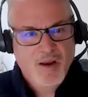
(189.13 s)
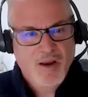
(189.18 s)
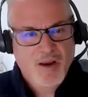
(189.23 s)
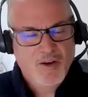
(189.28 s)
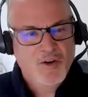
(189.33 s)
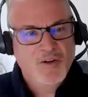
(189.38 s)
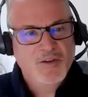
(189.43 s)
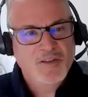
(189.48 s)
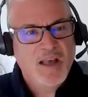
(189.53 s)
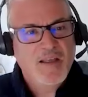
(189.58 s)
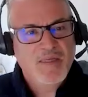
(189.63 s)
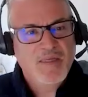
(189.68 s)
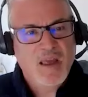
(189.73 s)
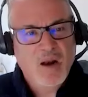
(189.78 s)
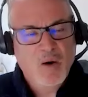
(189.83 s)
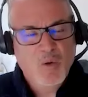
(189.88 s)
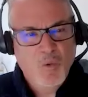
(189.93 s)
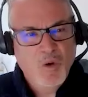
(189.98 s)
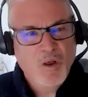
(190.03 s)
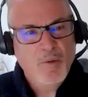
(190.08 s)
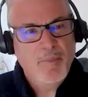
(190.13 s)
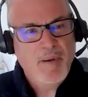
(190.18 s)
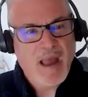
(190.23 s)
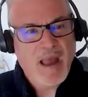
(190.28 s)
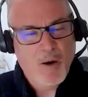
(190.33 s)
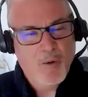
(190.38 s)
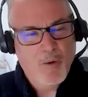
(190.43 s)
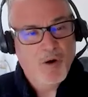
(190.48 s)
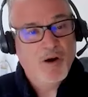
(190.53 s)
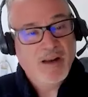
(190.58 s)
It turns out that
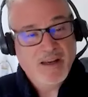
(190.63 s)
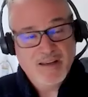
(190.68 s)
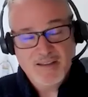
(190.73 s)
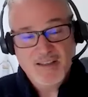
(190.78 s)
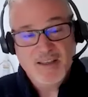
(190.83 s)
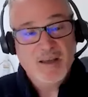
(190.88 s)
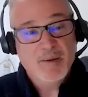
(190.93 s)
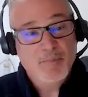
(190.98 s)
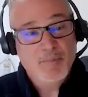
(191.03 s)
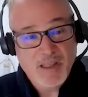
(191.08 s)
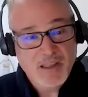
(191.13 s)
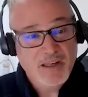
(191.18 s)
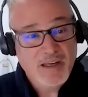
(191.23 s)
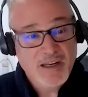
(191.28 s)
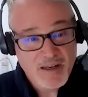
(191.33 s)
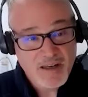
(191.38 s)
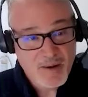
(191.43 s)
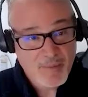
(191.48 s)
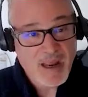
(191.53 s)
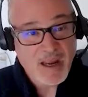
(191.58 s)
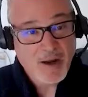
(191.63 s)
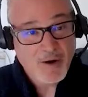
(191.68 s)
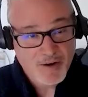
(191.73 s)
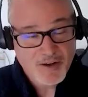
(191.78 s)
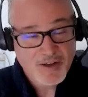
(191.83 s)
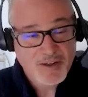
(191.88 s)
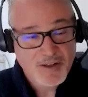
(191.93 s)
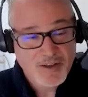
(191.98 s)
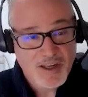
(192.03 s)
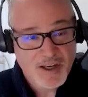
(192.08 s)
willpower is the ability to make
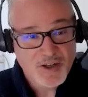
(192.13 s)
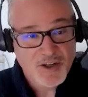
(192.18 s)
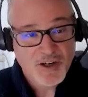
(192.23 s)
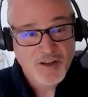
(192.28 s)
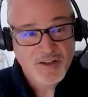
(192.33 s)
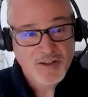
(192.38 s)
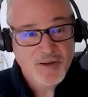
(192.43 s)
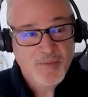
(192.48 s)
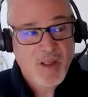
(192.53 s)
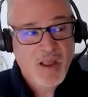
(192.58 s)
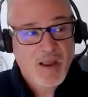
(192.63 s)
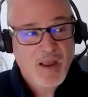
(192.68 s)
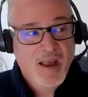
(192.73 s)
good decisions.